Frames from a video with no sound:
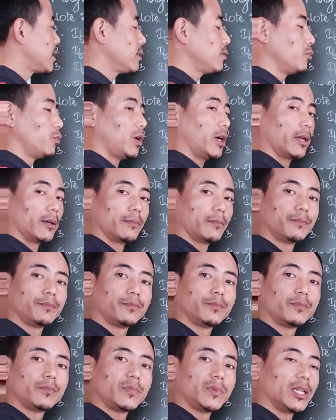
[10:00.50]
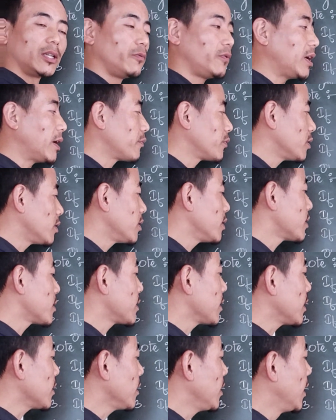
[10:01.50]
than 1, then we have to
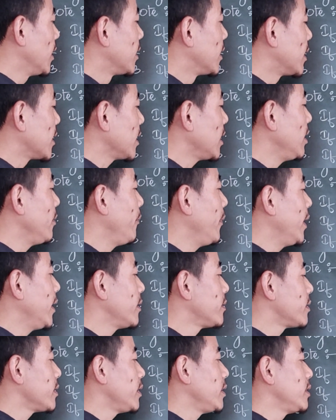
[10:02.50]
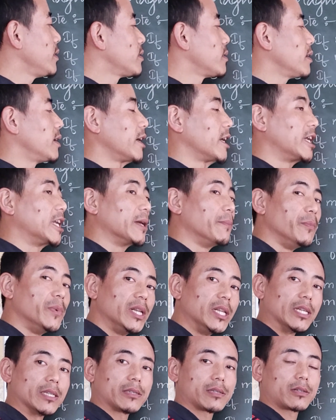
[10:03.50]
understand that image is
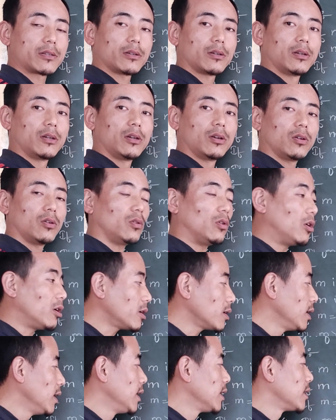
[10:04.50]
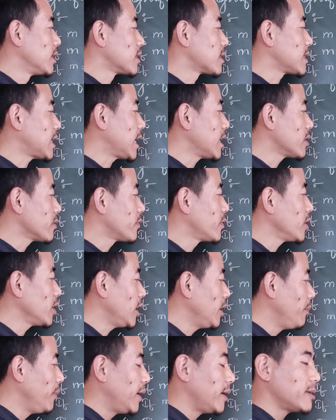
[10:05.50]
diminished, or the size of the
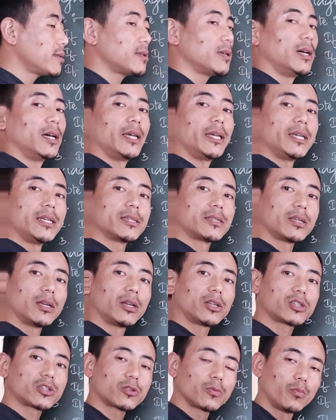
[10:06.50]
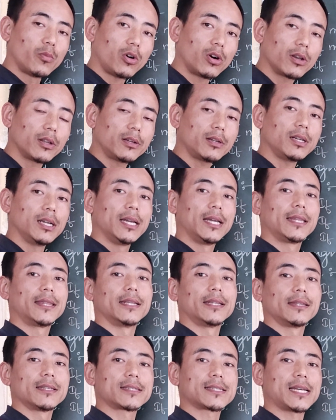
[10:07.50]
image is smaller
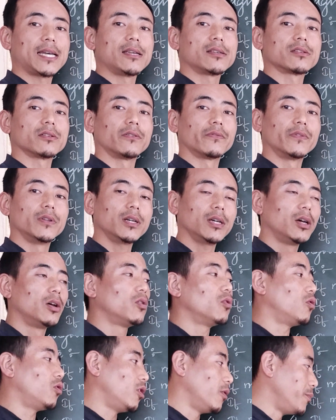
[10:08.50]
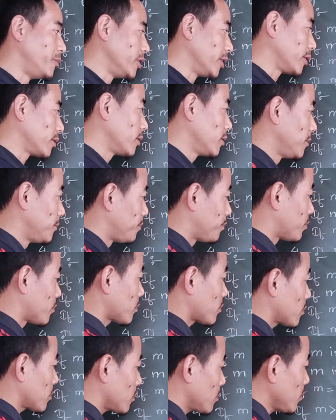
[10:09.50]
than the size of the object.
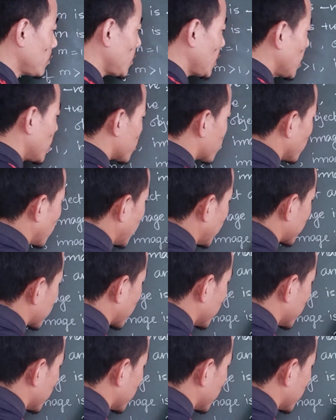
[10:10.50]
So let's